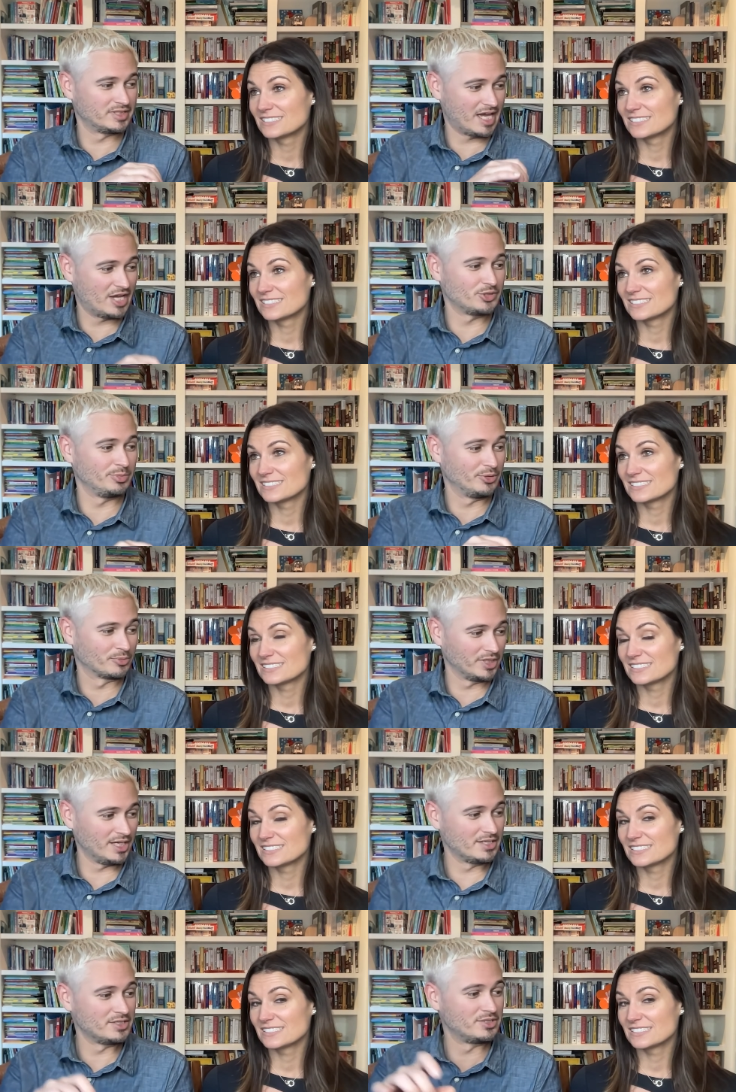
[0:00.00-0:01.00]
Speaker 1: tangibly
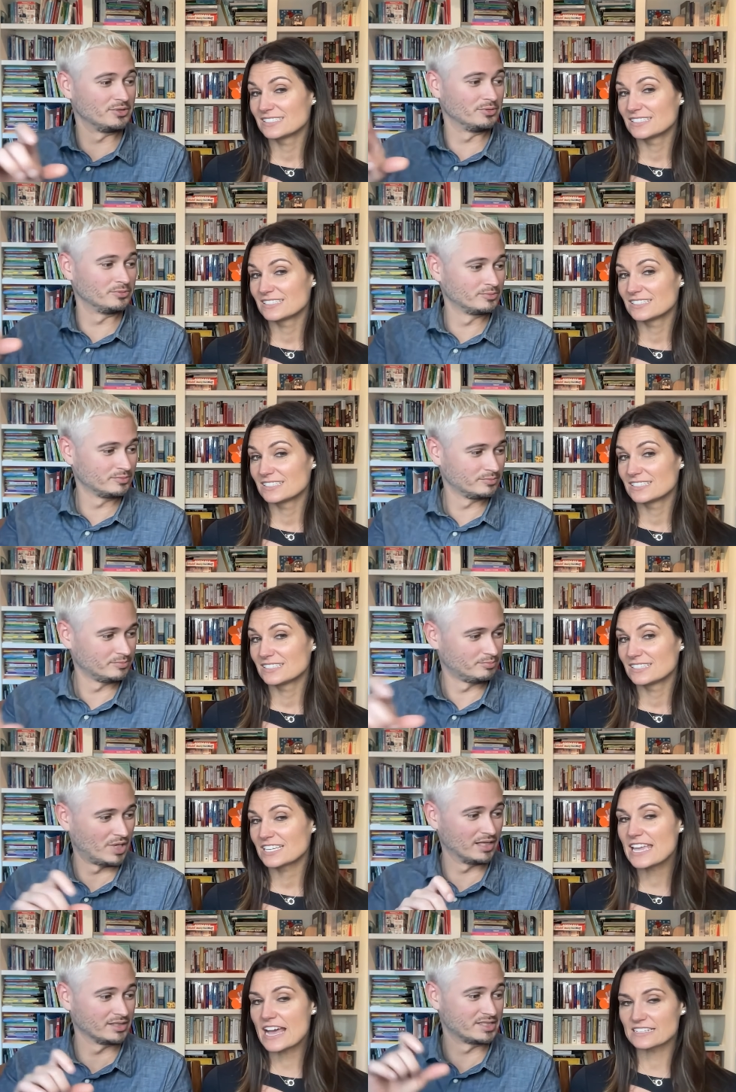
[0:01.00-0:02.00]
related to
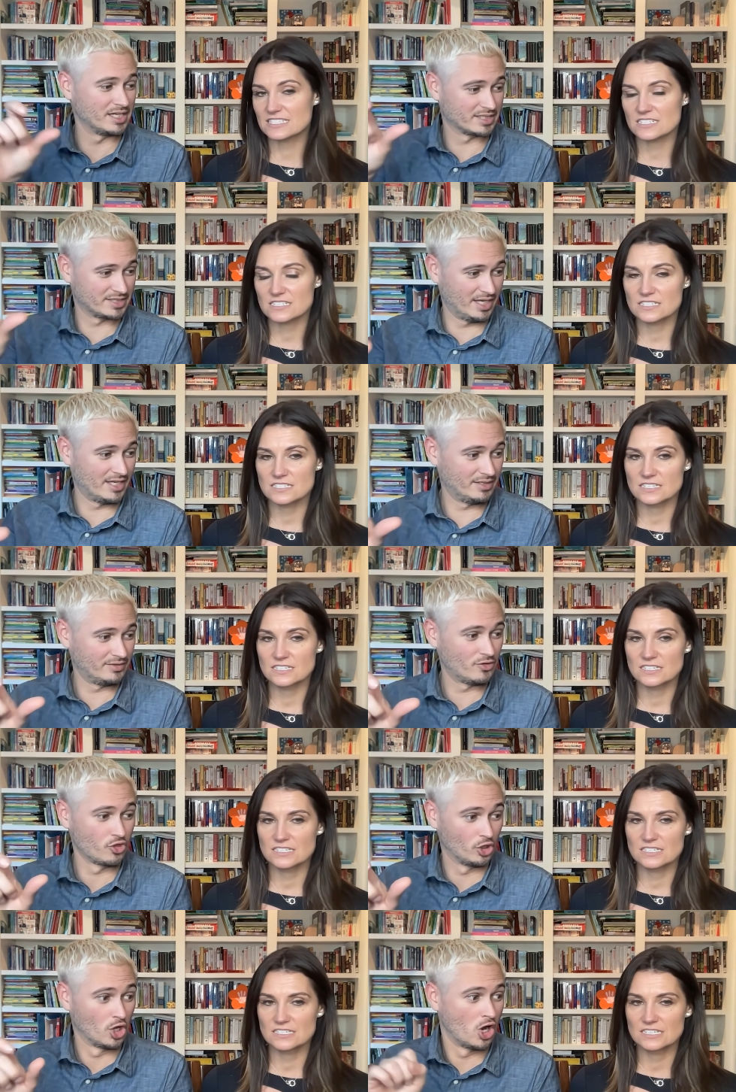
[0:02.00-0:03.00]
politics yes. and
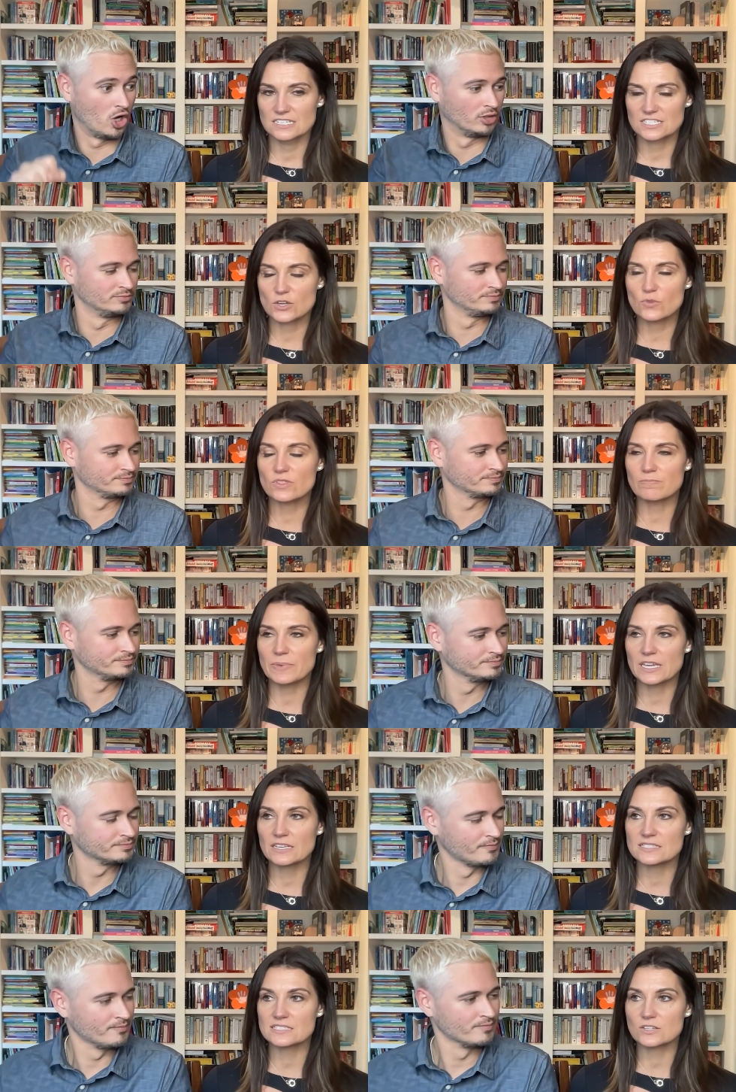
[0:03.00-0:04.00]
the law. So
Speaker 2: the
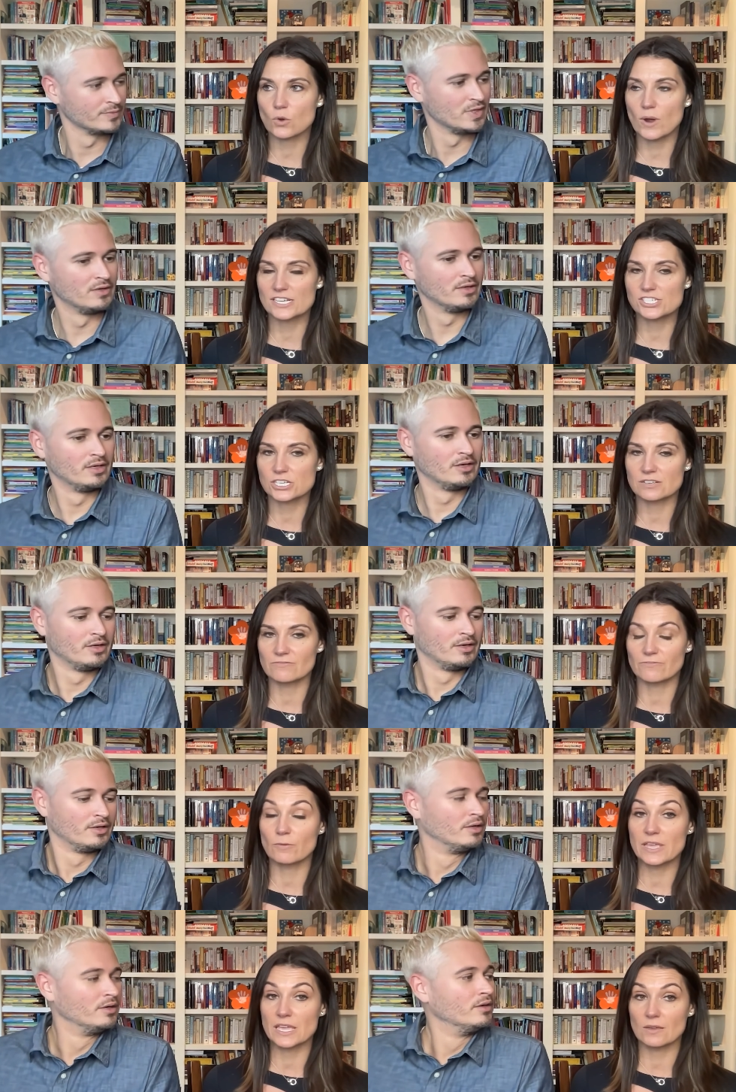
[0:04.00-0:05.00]
biggest question
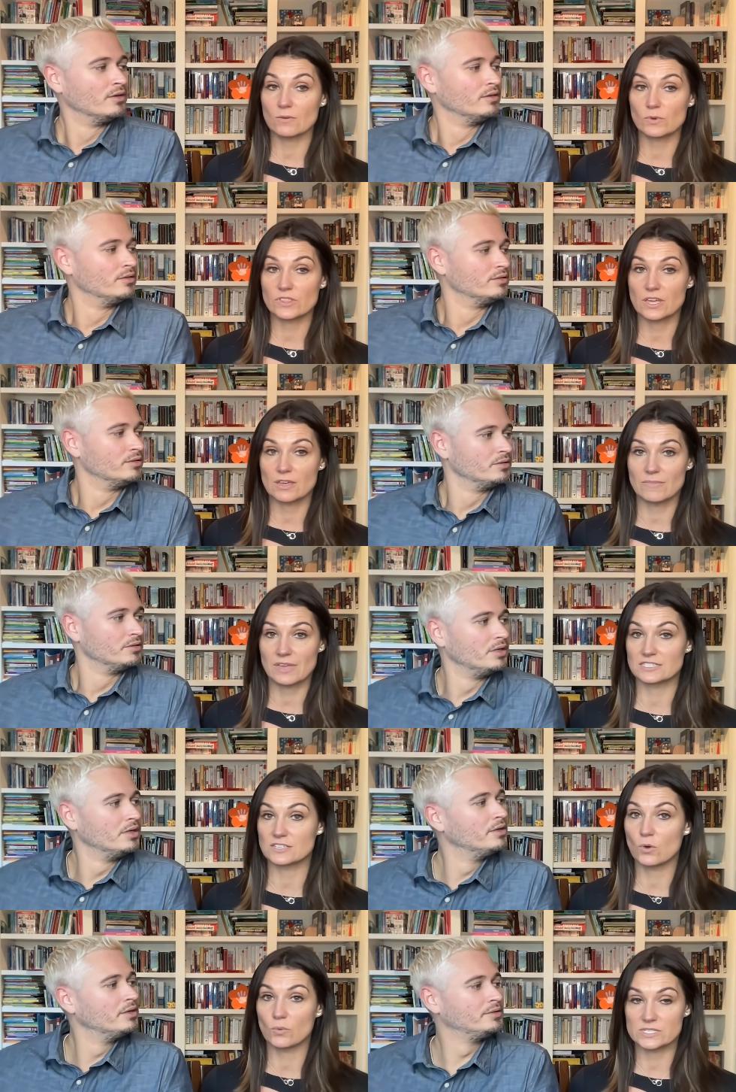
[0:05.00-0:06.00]
for me with him
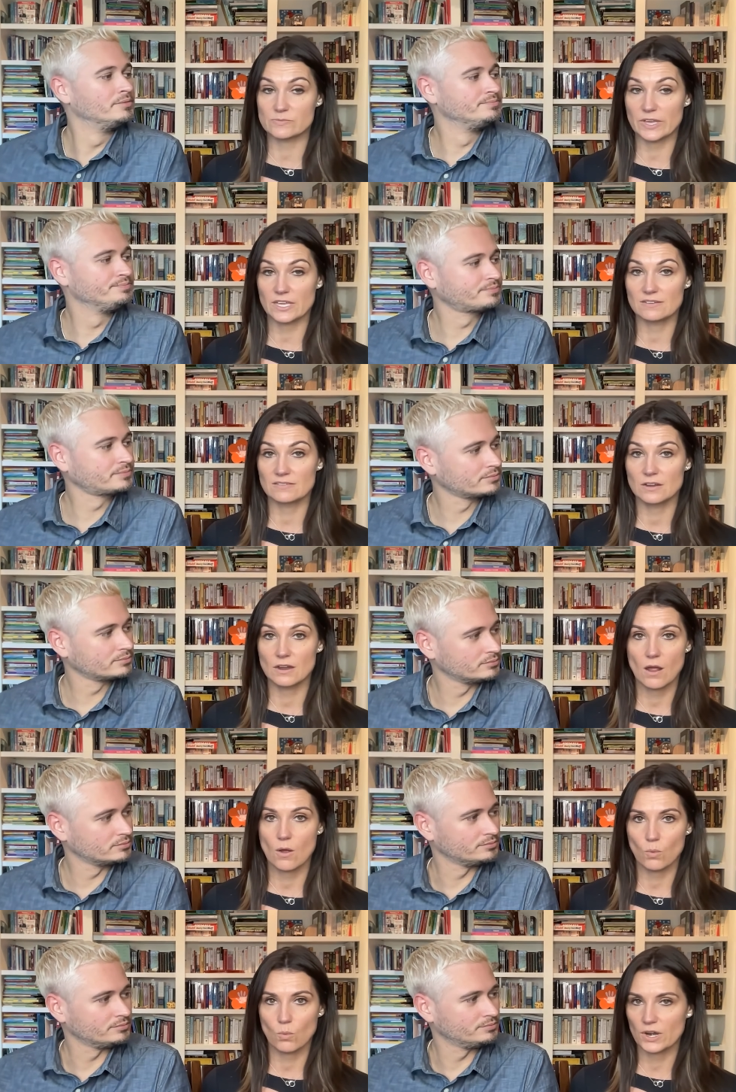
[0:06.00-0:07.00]
has always been
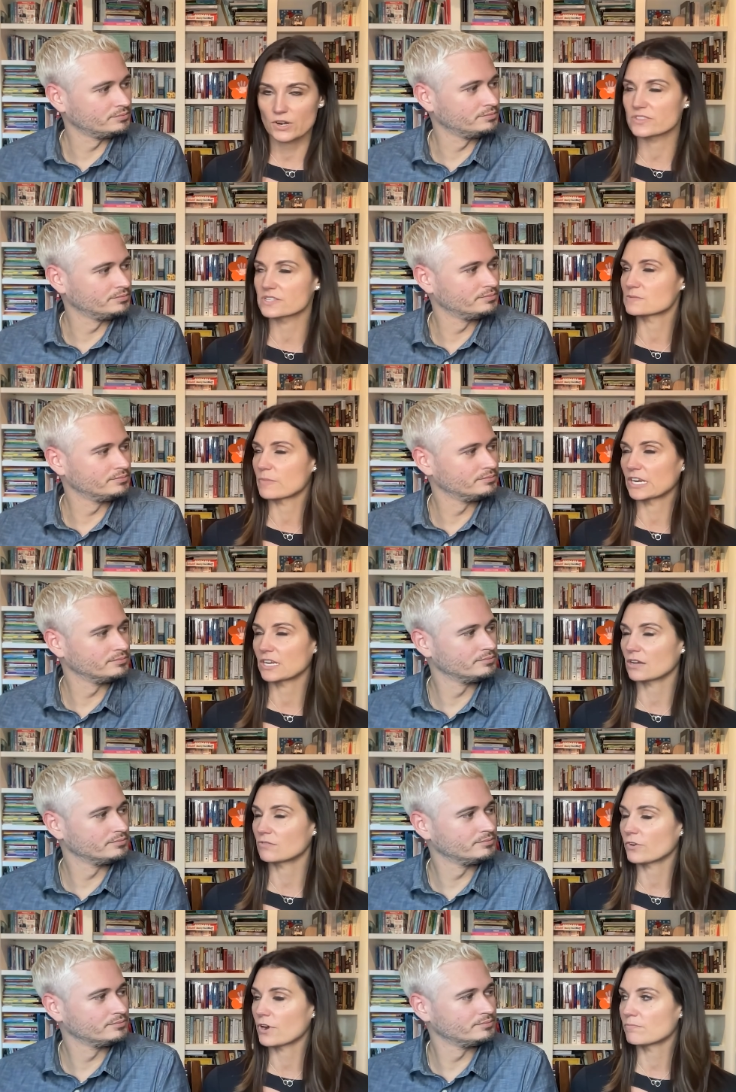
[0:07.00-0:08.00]
where did this money
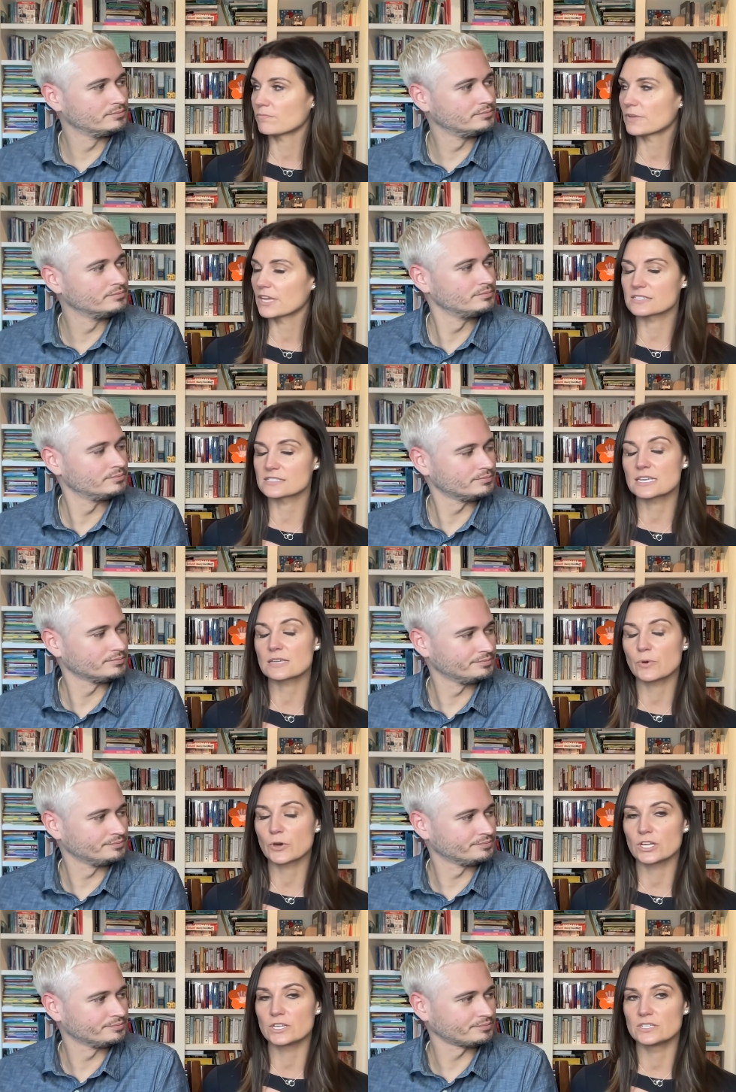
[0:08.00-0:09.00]
come from? Because he put